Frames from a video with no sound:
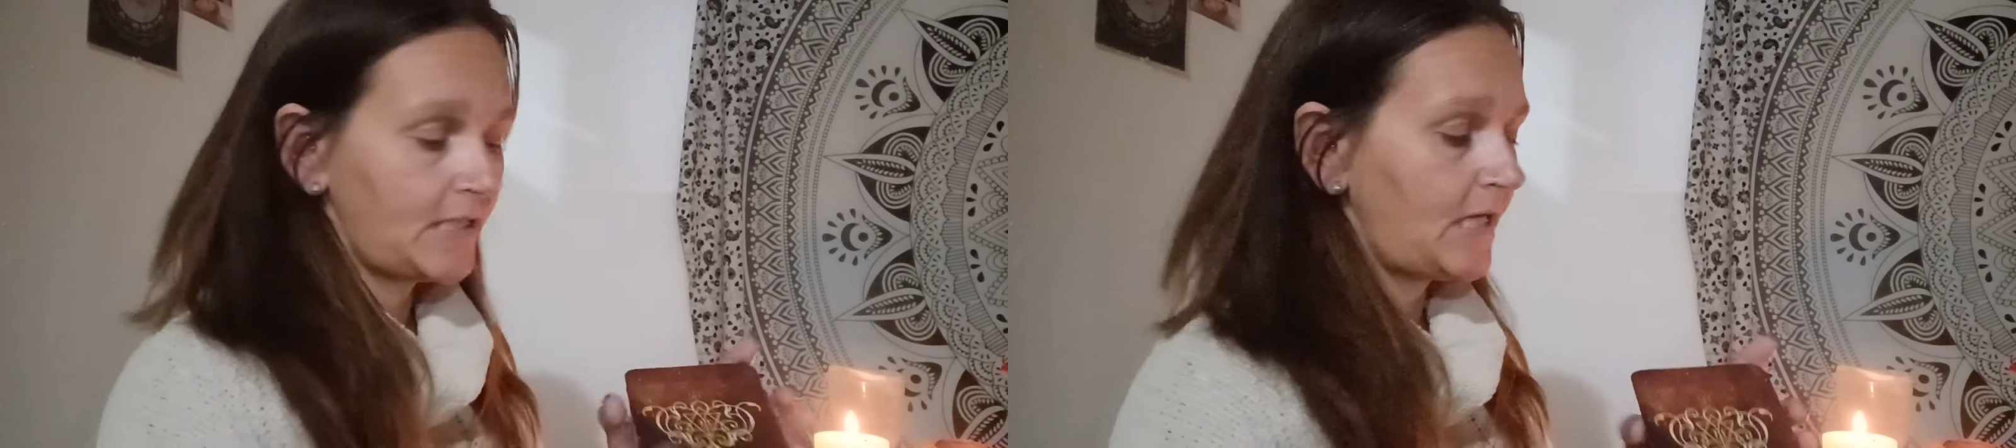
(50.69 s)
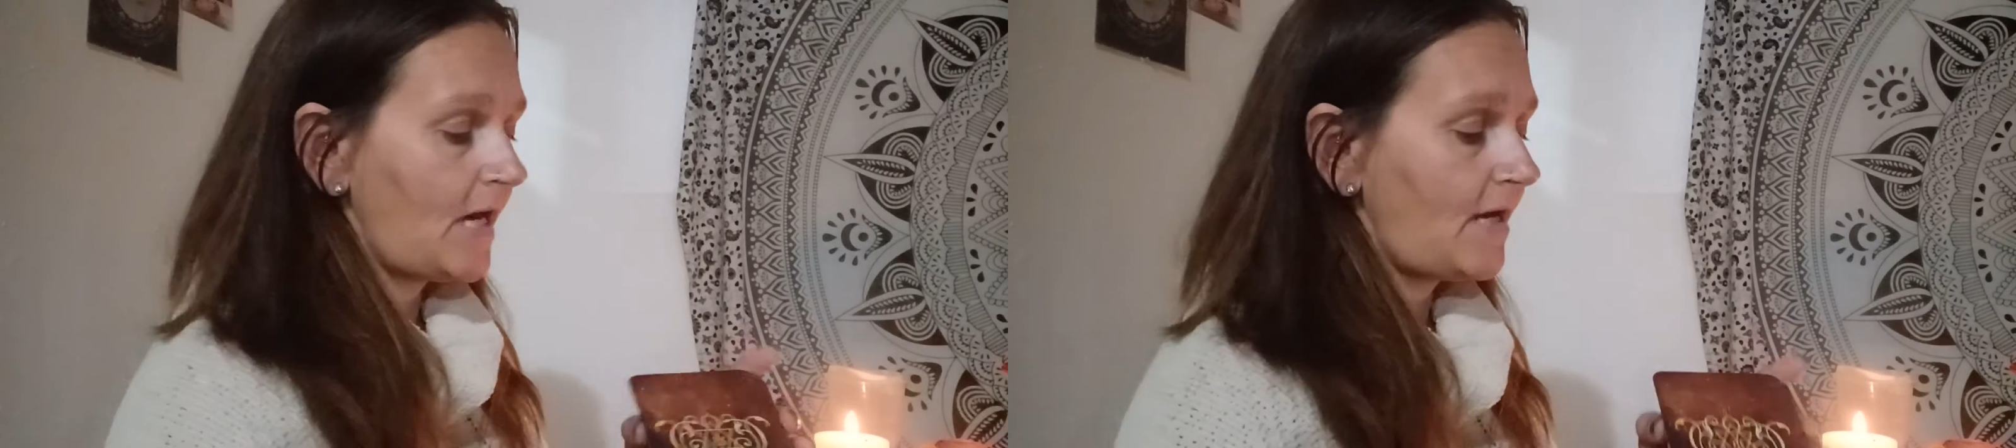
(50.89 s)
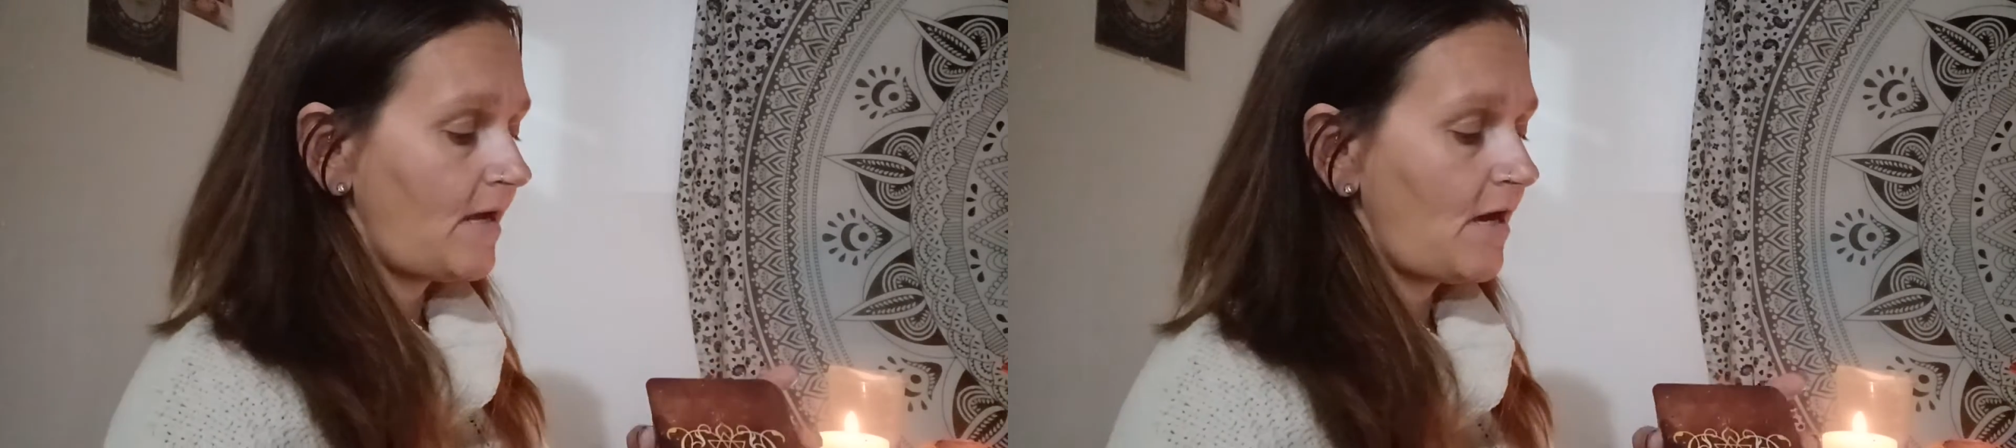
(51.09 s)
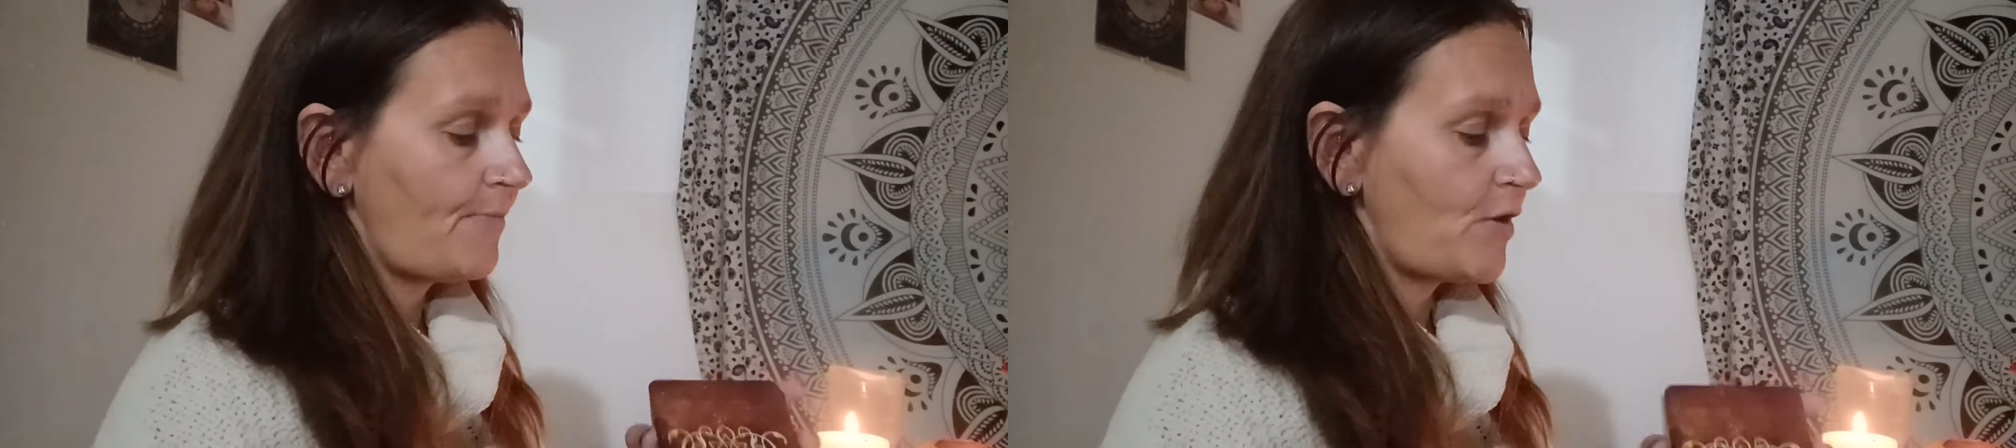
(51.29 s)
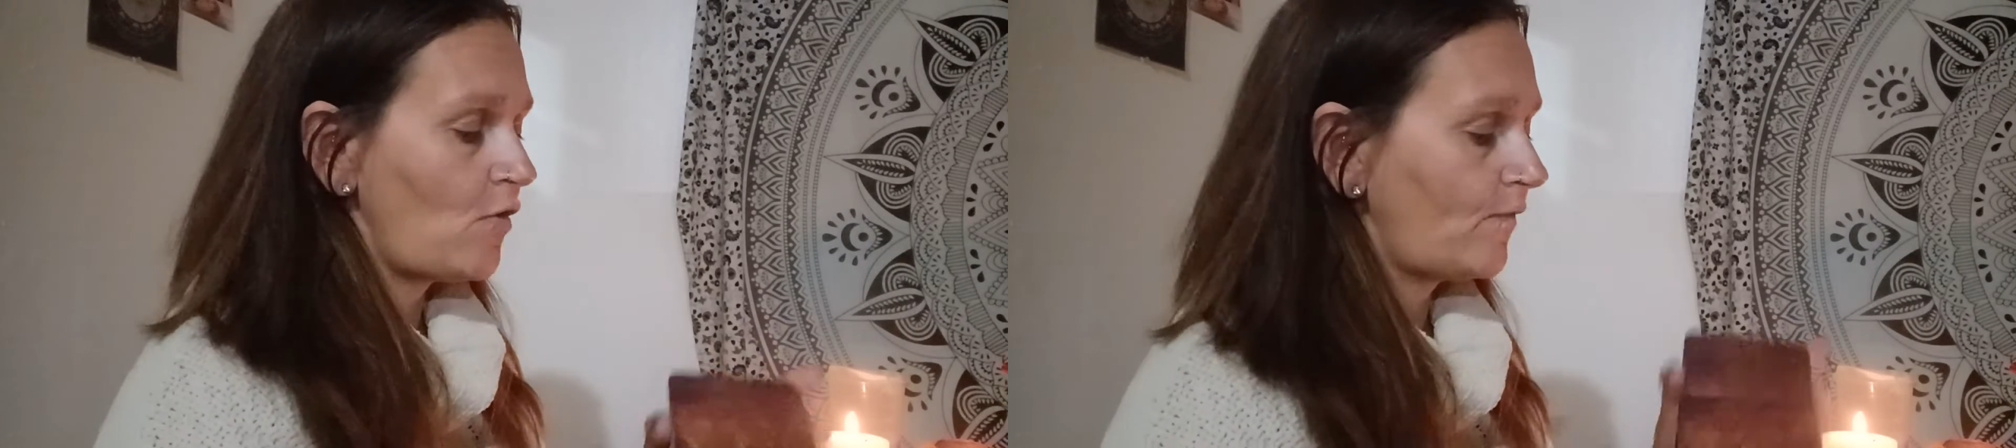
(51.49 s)
get
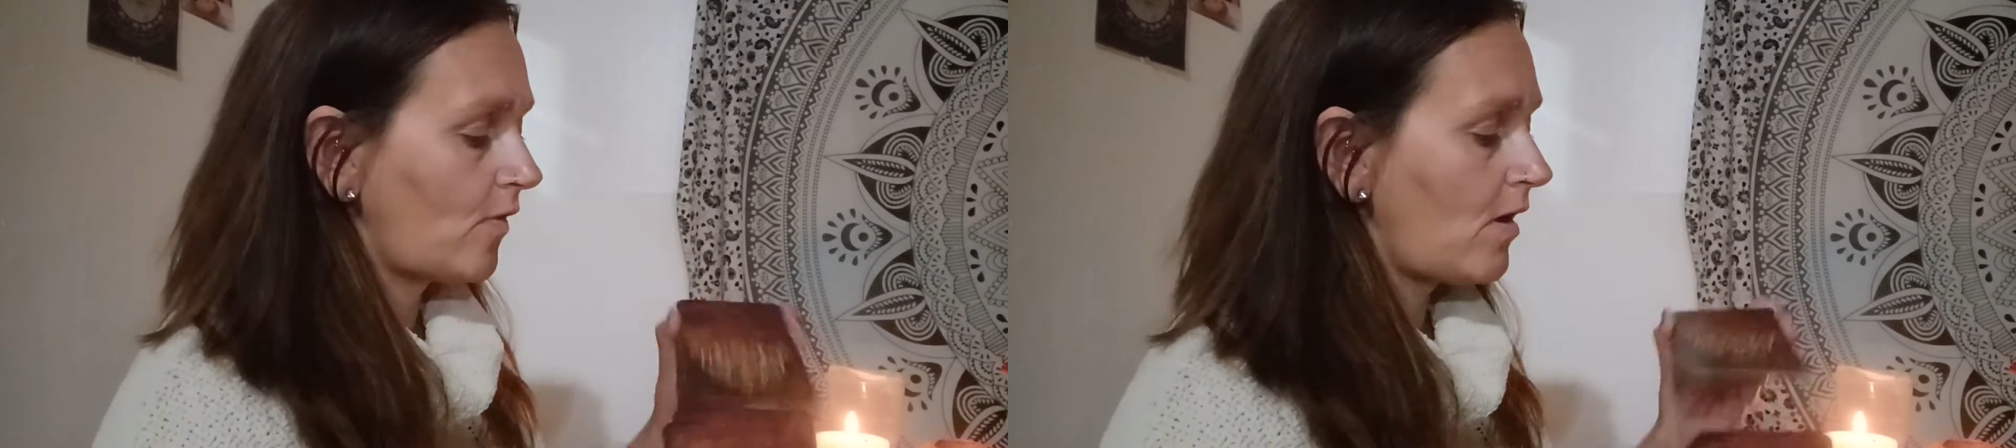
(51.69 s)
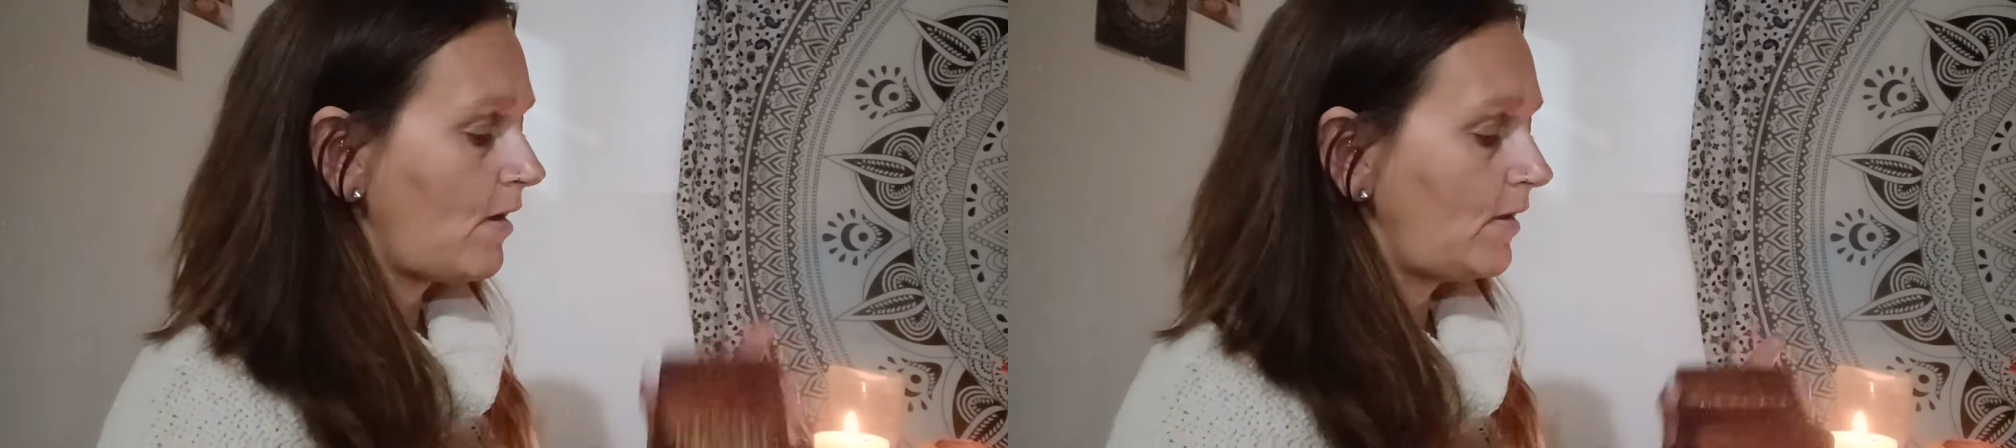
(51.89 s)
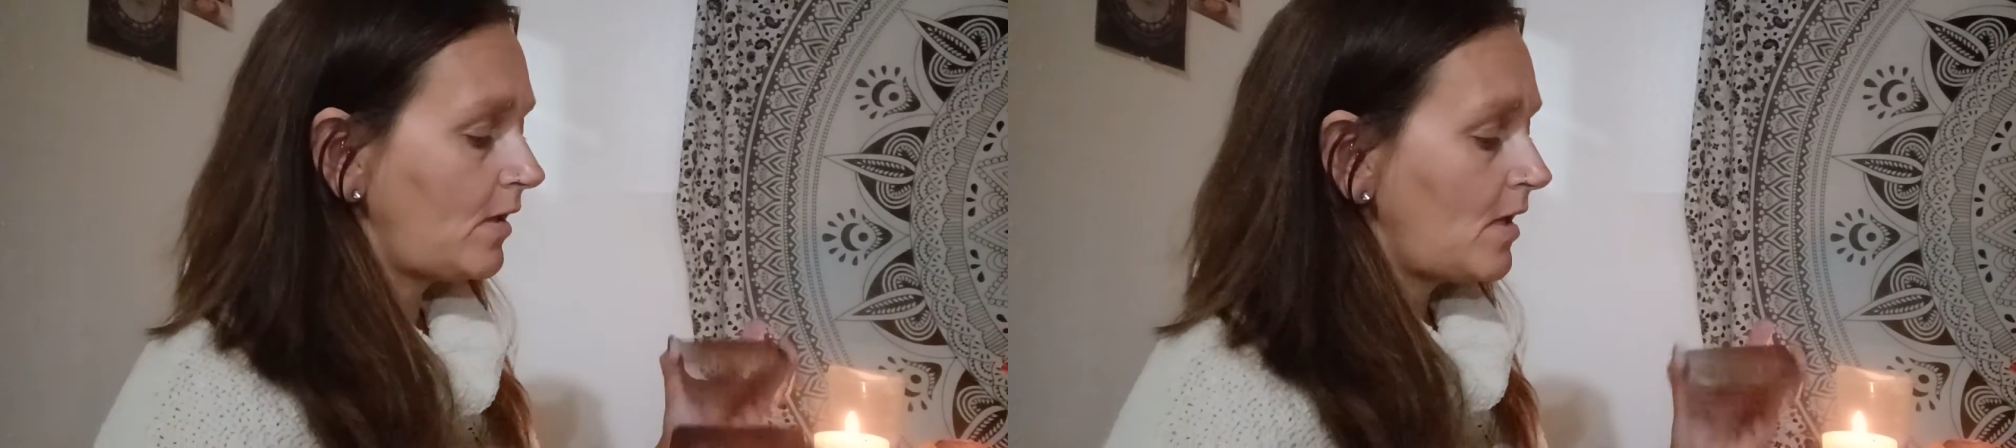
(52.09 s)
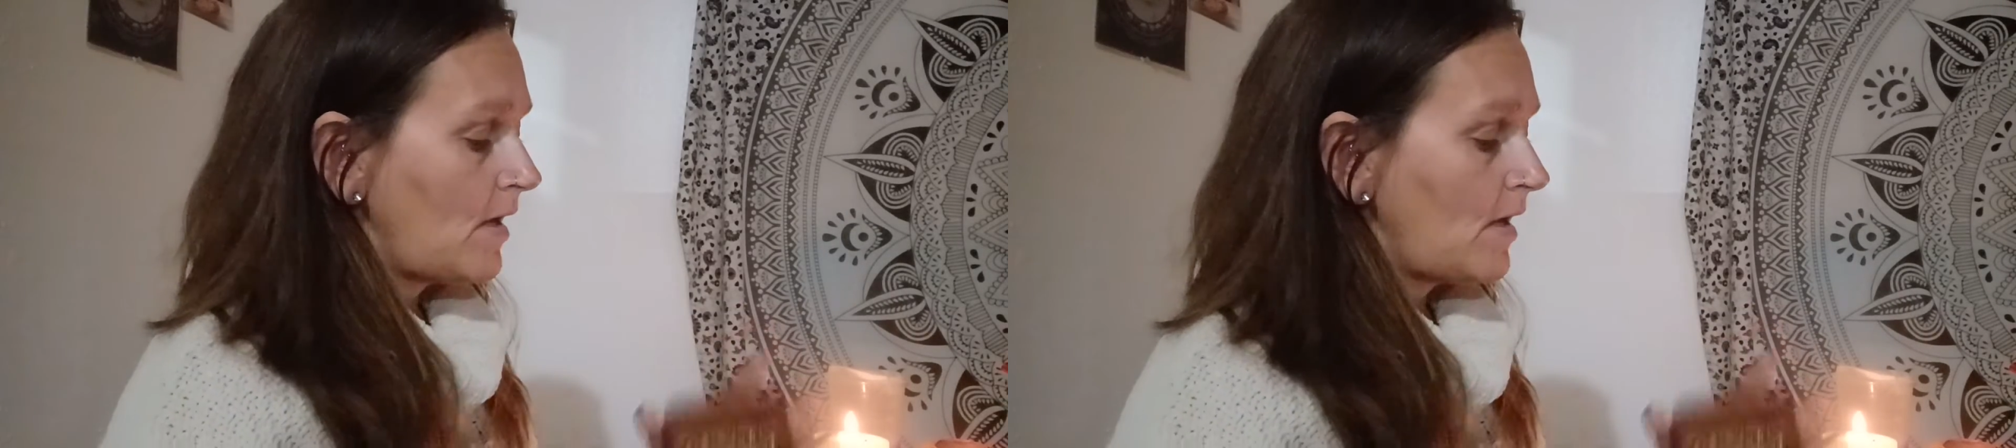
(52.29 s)
an overall